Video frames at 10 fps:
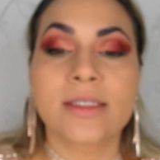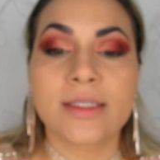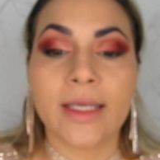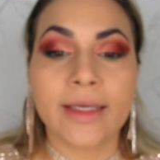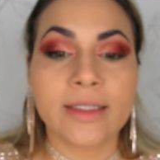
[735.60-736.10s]

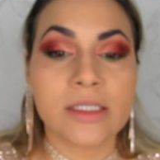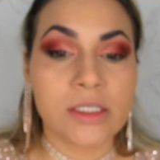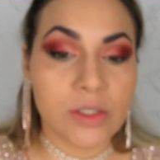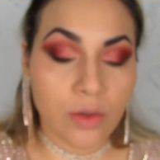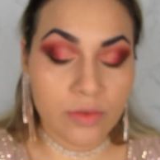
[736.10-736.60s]
is like
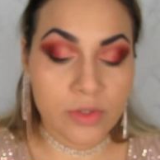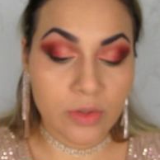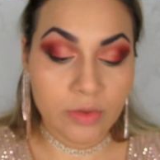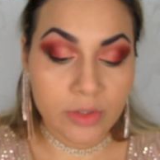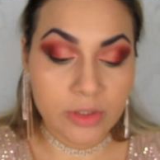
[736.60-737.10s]
so
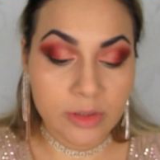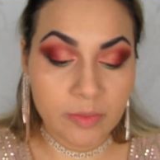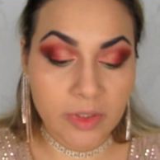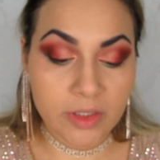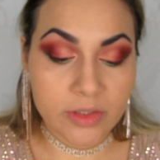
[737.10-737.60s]
good
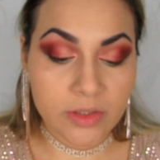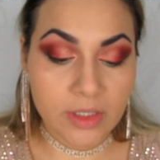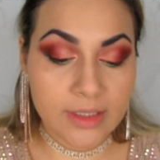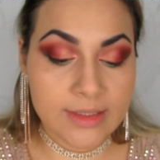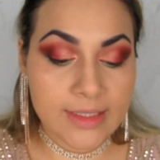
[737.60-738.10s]
because you
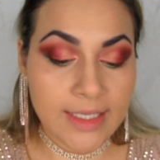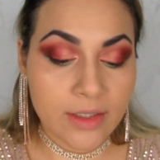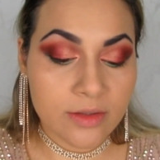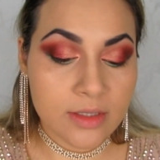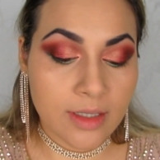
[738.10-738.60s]
can take
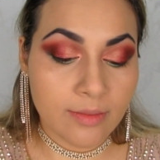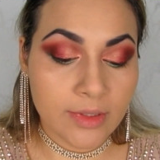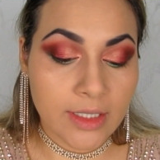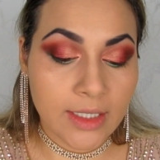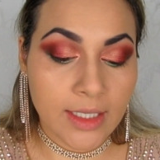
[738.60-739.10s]
your time
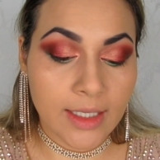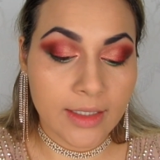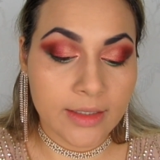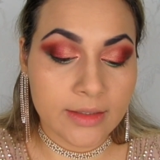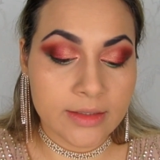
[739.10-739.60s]
with it
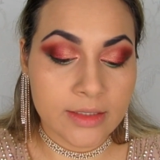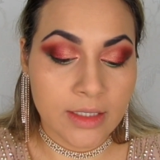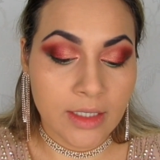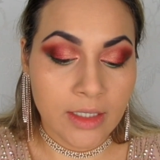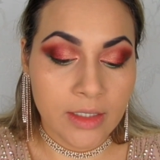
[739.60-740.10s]
and
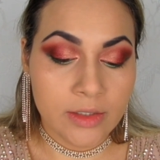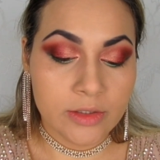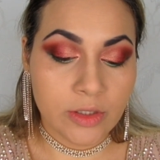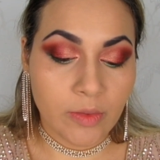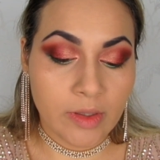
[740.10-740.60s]

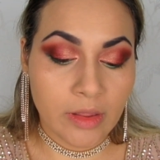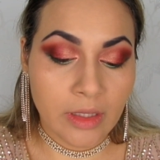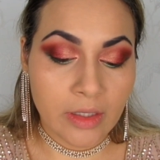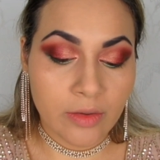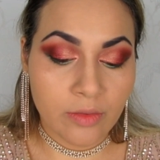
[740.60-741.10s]
do it
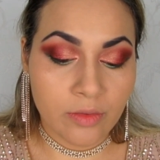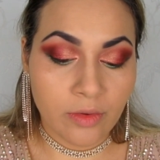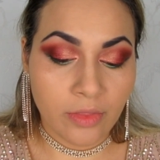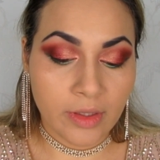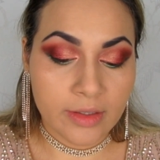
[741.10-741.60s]
thin
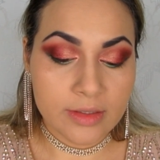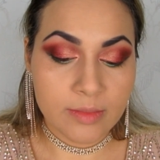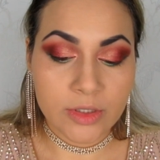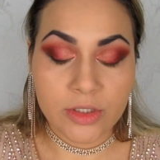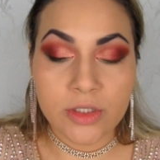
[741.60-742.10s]
or thick as
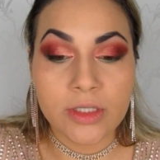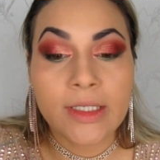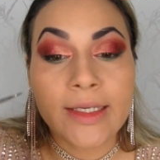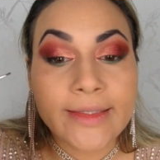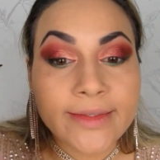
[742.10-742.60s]
much as you like.